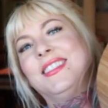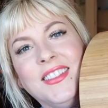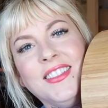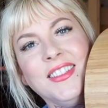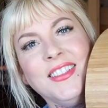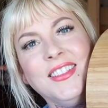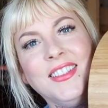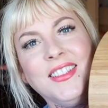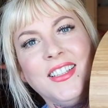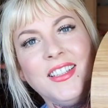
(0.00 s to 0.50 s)

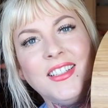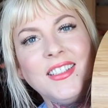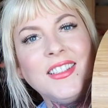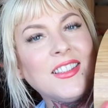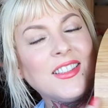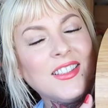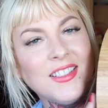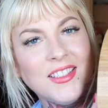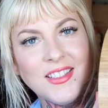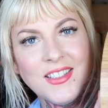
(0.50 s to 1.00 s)
look
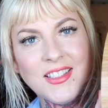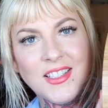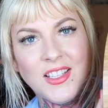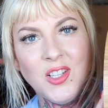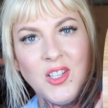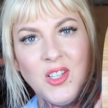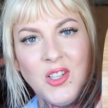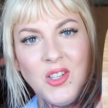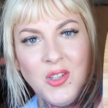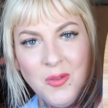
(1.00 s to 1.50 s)
at this
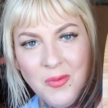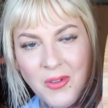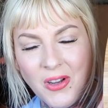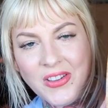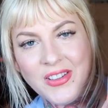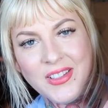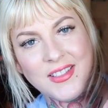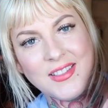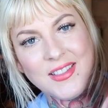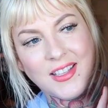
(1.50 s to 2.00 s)

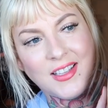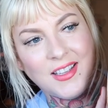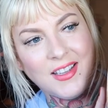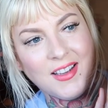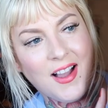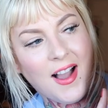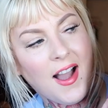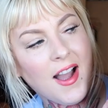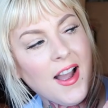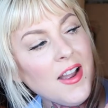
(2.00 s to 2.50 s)
humongous
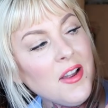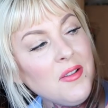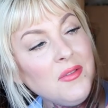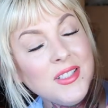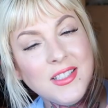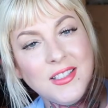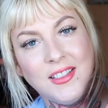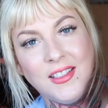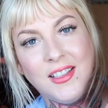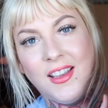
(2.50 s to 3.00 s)
thing. I
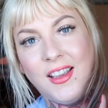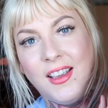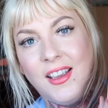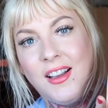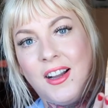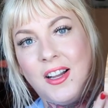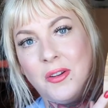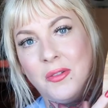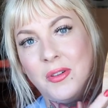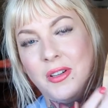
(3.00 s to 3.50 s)
was thinking I